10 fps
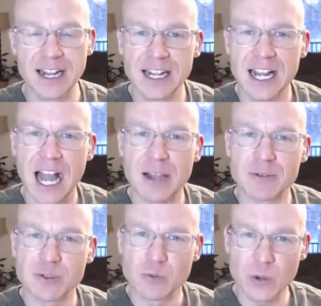I was
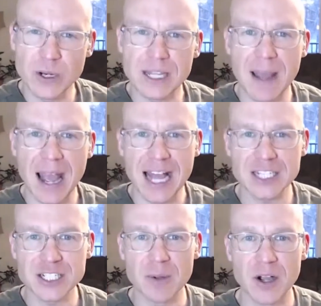really
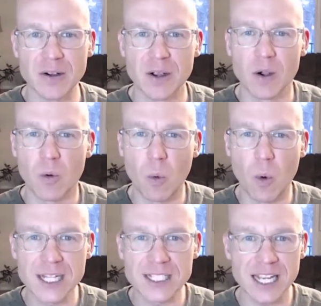passionate about
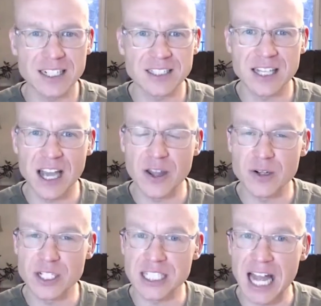once I got to the other
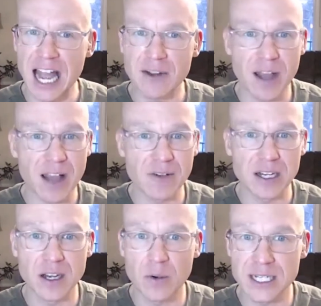side of having
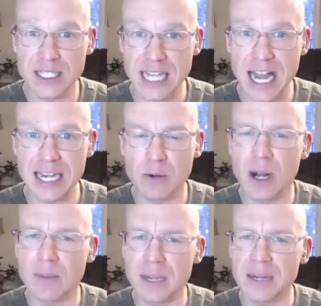no anxiety, what I
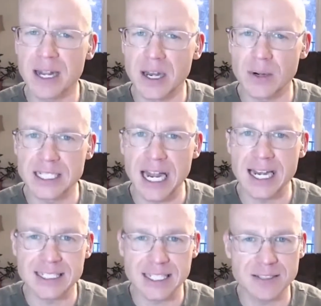mean by no anxiety
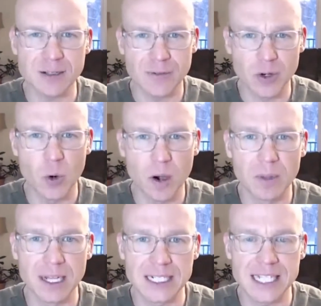is I still have normal
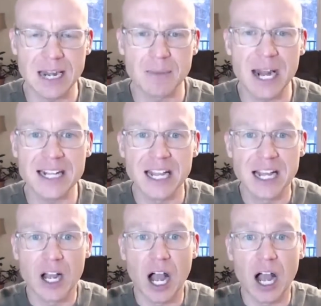anxiety, but I had
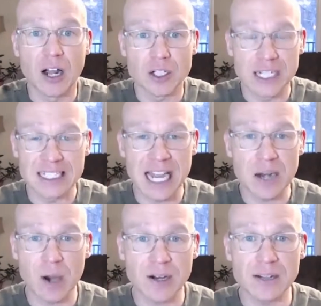anxiety
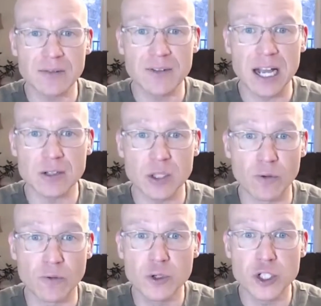where I couldn't even leave the house to go
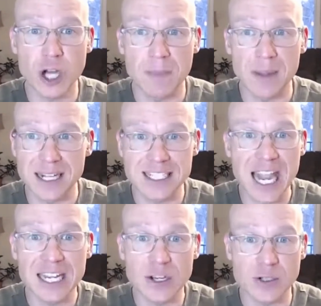food shopping at
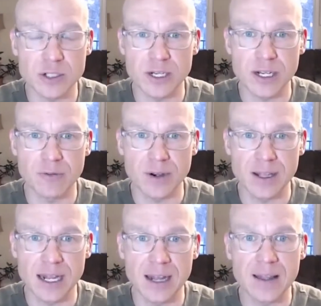10 years in recovery.
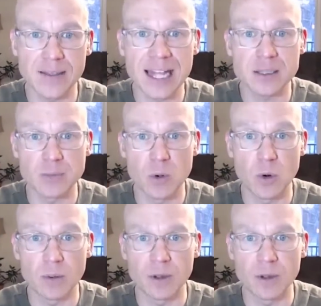that's abnormal.